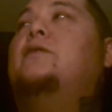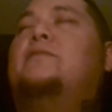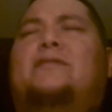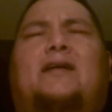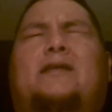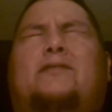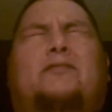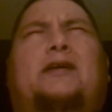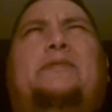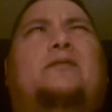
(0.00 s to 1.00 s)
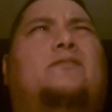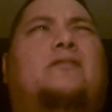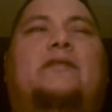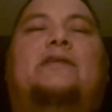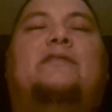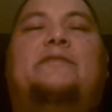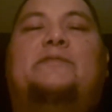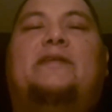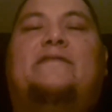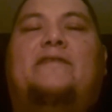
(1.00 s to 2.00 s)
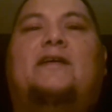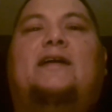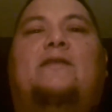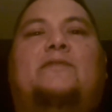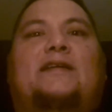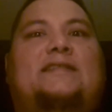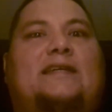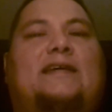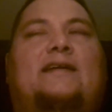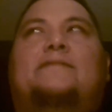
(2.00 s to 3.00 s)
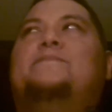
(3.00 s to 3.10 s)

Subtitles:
Which is kind of creepy. It really creeps me the fuck out when I see that.